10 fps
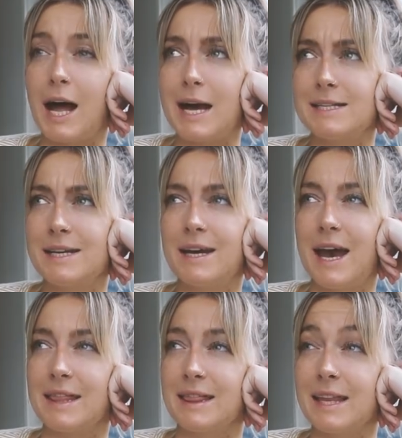lighter
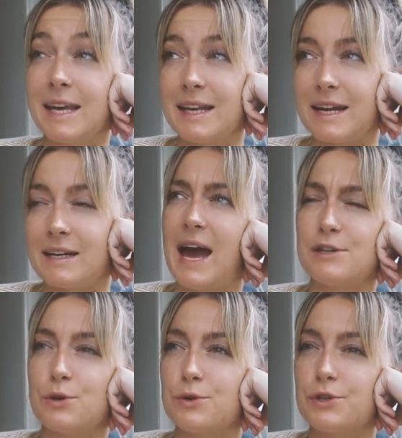and leaner.
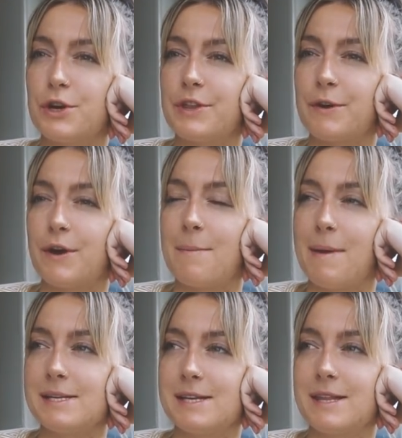And also there are
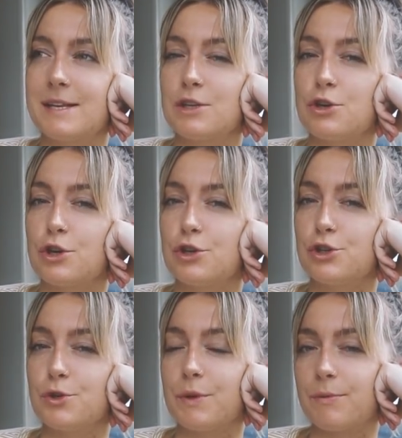amazing things that you can
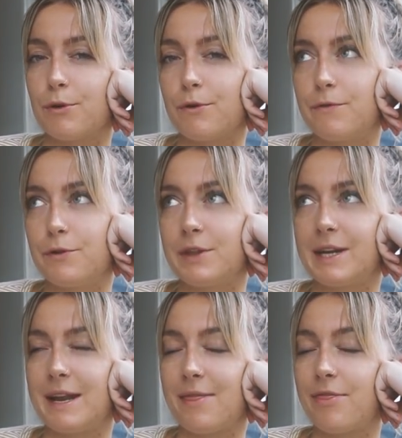do with raw food
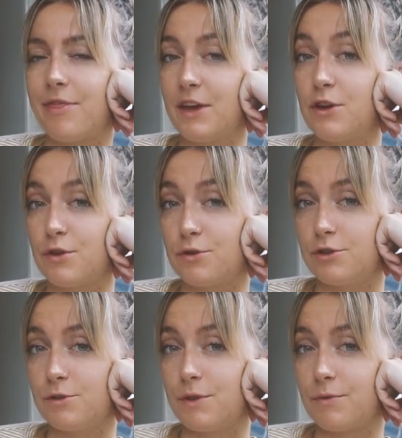that I didn't think you could
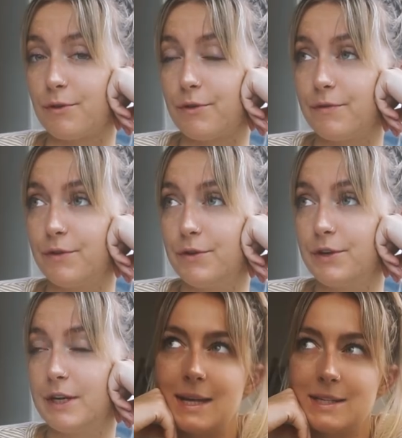do with raw food.
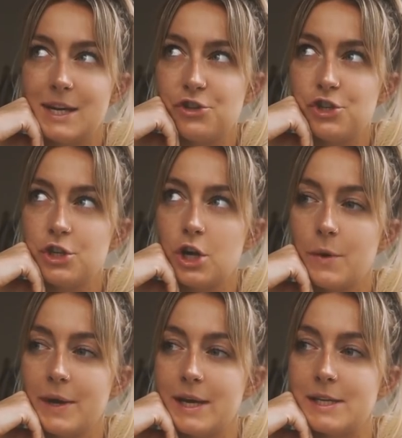intention
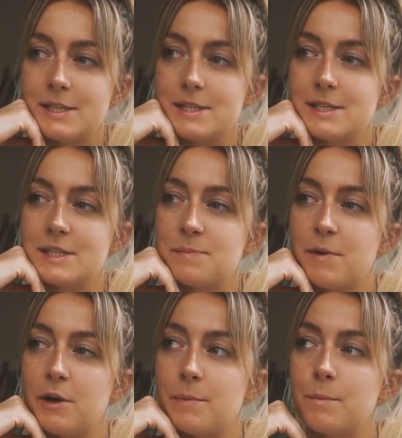going into this
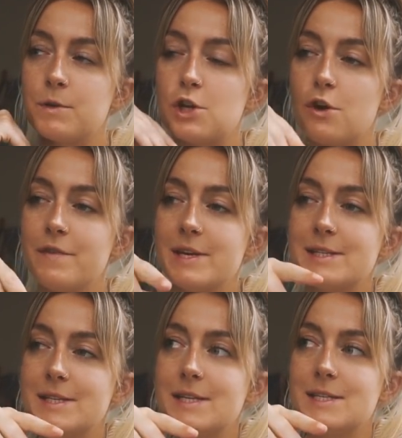experiment was
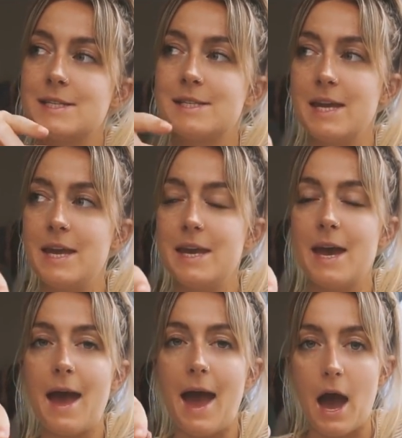obviously to
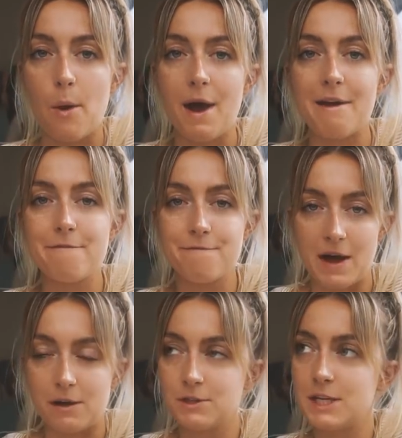see how I
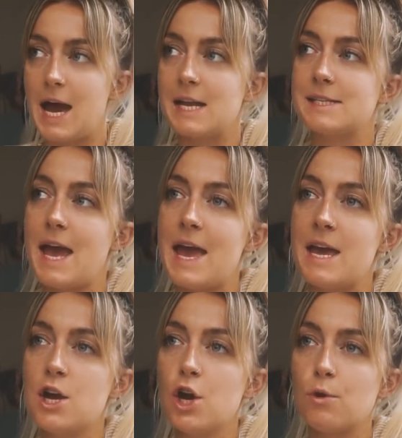felt as
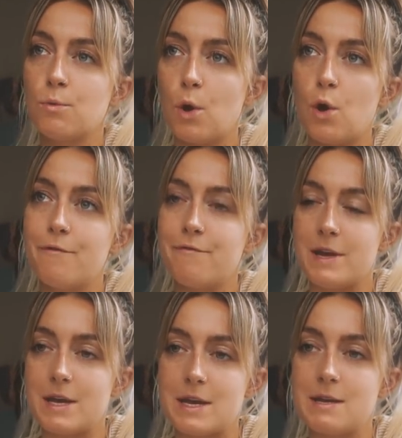a raw
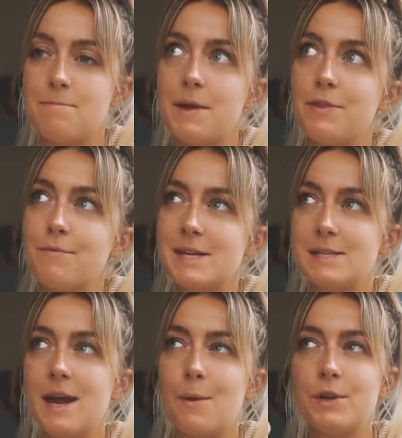vegan. But the reason
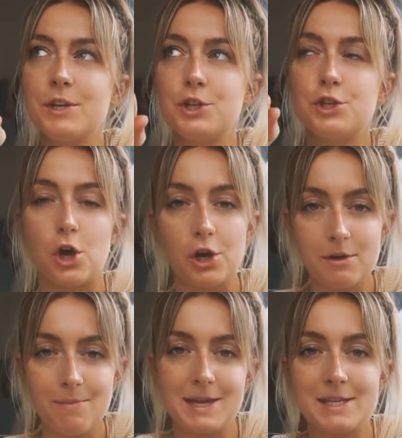I wanted to
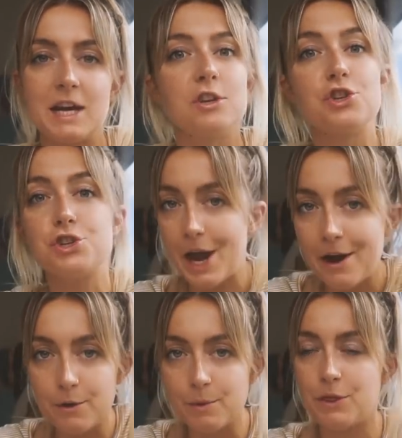document and
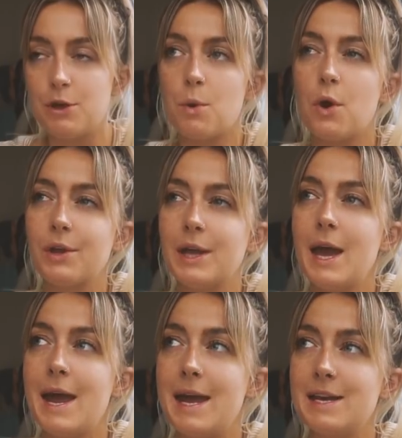share it with you all
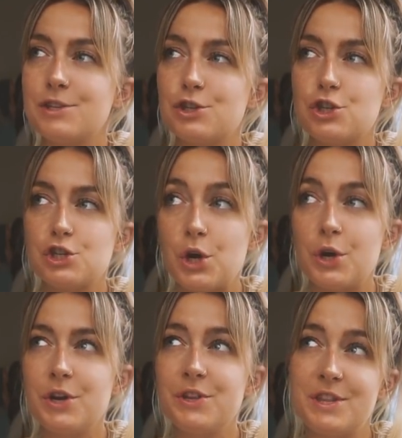is to
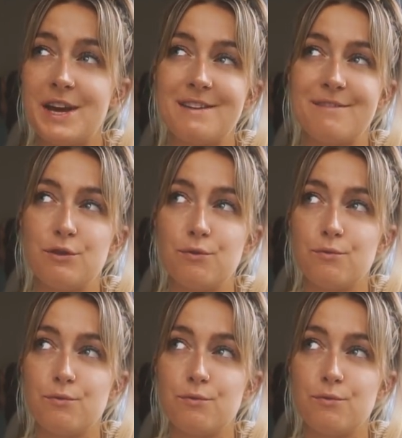show that